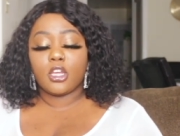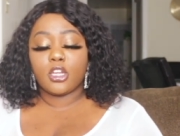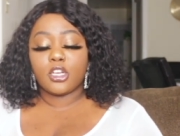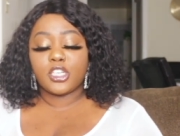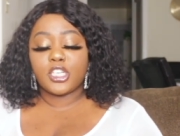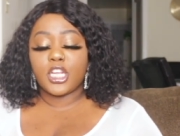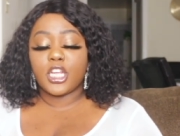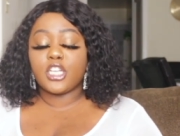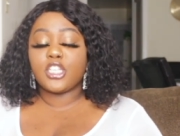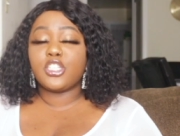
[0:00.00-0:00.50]

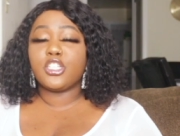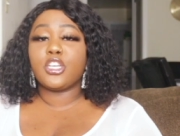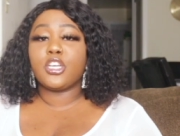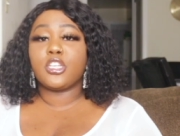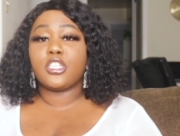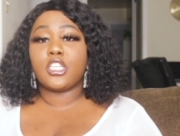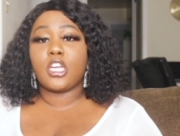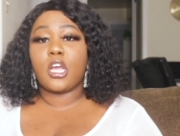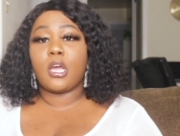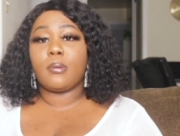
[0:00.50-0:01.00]
changing a
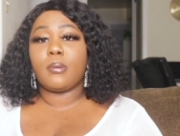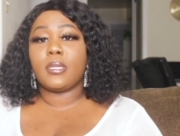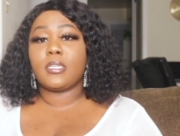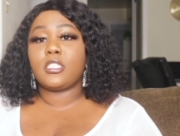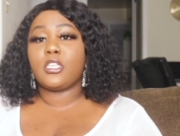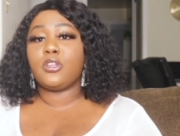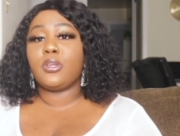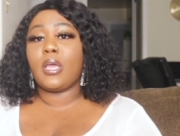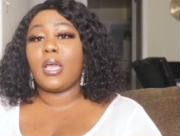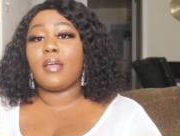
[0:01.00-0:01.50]
job. Let's
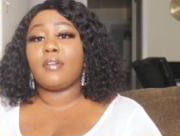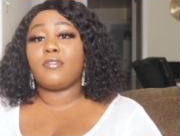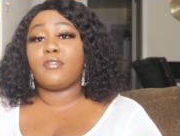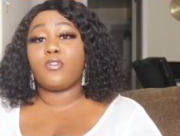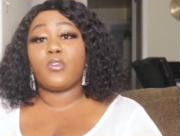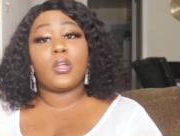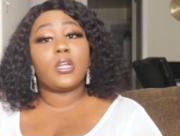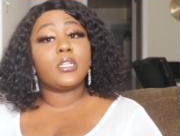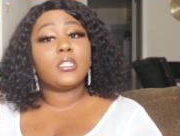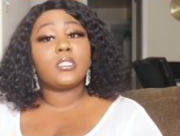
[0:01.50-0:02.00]
say you had
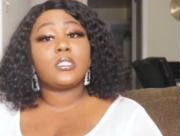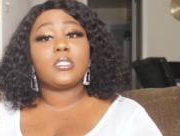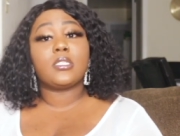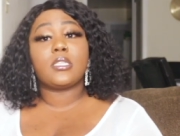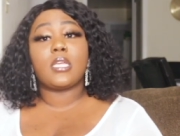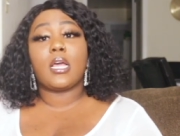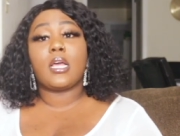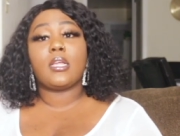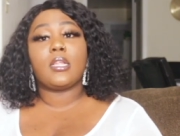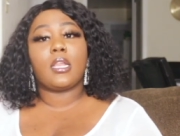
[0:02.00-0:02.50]
friends,
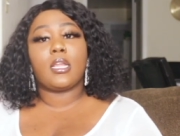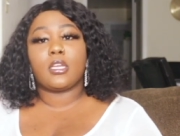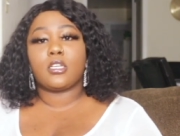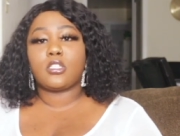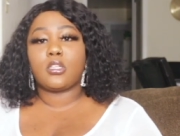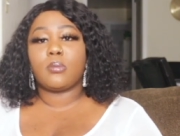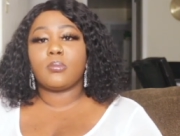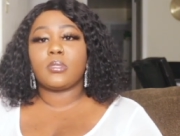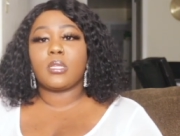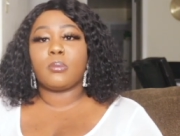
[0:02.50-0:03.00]
like
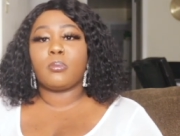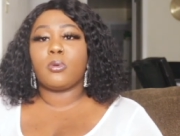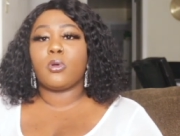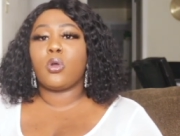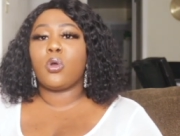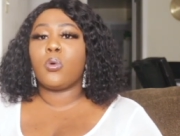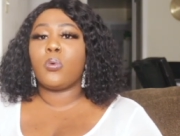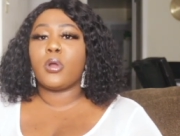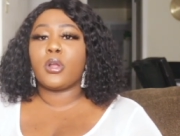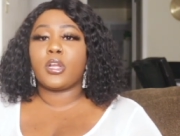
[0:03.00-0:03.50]
some type of
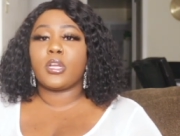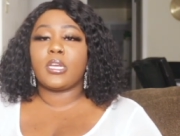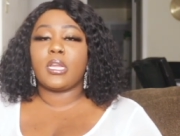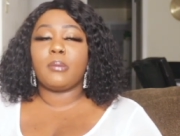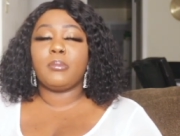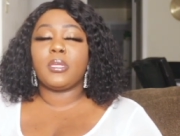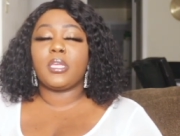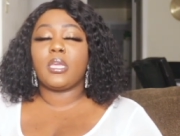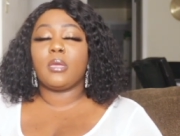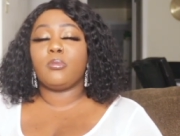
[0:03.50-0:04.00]
co-worker
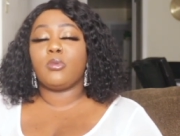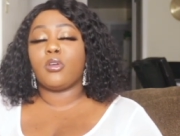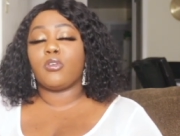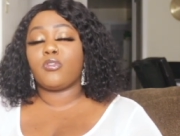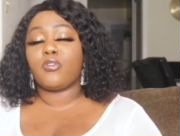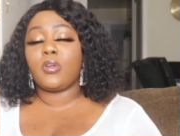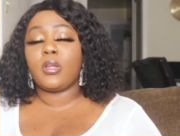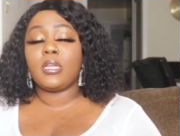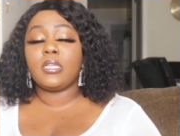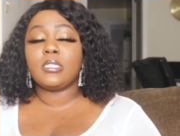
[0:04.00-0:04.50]
that became your
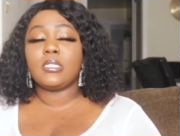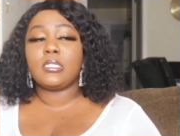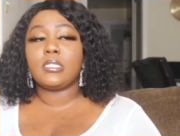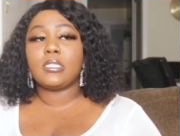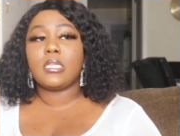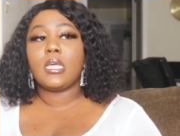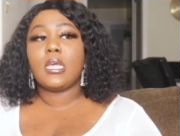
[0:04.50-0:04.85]
friends.